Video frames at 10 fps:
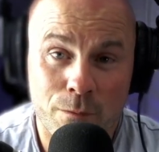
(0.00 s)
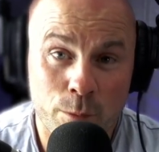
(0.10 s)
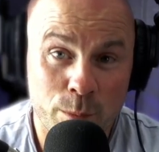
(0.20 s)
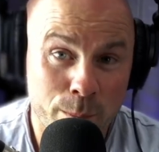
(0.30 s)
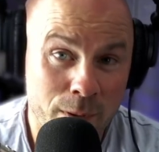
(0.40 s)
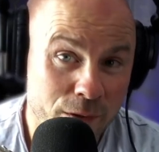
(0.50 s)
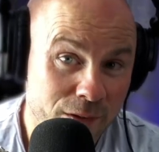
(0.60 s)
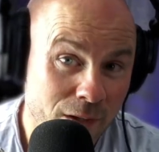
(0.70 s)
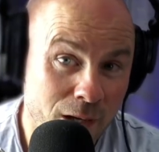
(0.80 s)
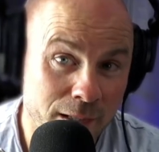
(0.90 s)
from your
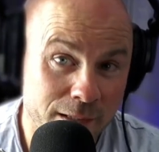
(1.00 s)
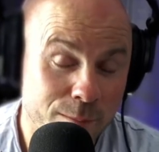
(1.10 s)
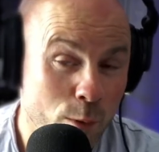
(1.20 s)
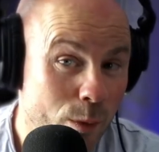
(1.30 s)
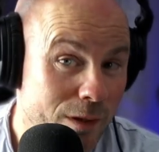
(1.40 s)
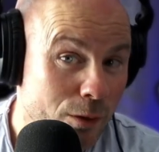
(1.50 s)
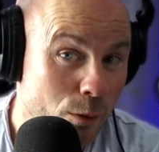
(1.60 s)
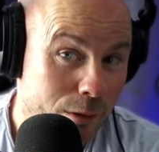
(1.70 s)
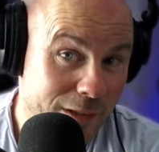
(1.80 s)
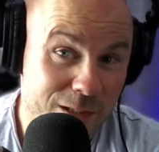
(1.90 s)
mother's eyes, but with
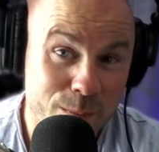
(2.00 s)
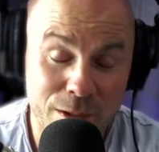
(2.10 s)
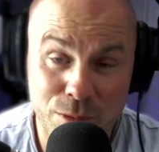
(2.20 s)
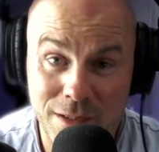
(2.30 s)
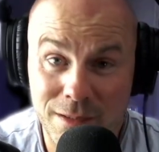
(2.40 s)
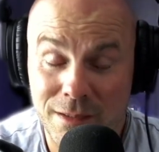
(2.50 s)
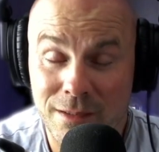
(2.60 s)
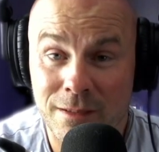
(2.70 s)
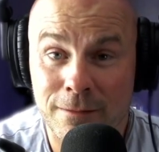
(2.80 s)
your experience.